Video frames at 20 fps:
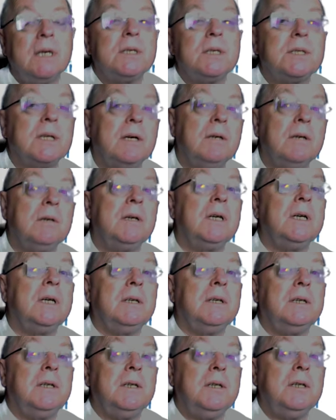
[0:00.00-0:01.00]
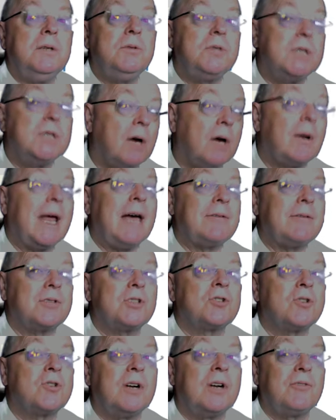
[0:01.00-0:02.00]
So you don't have to
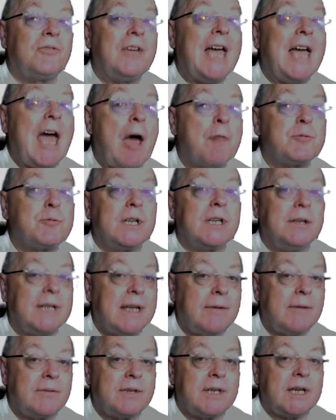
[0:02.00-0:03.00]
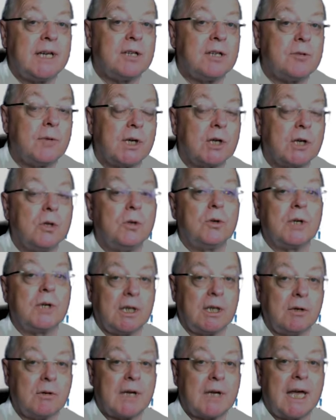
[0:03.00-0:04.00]
try and fit absolutely everything into the
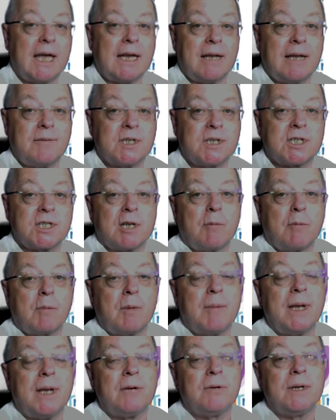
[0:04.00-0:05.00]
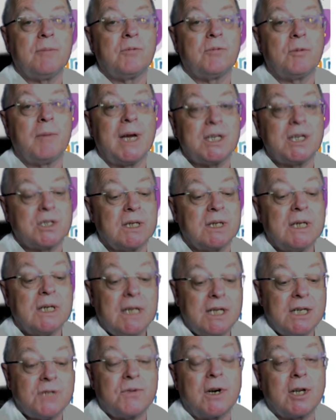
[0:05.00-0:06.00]
recording. You can have this supplementary information.
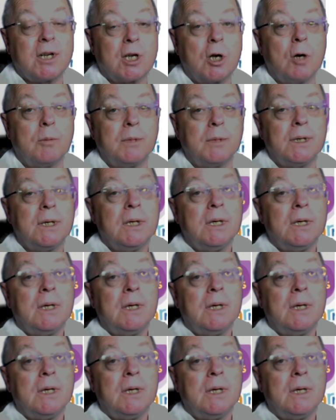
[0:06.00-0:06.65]
It's very common.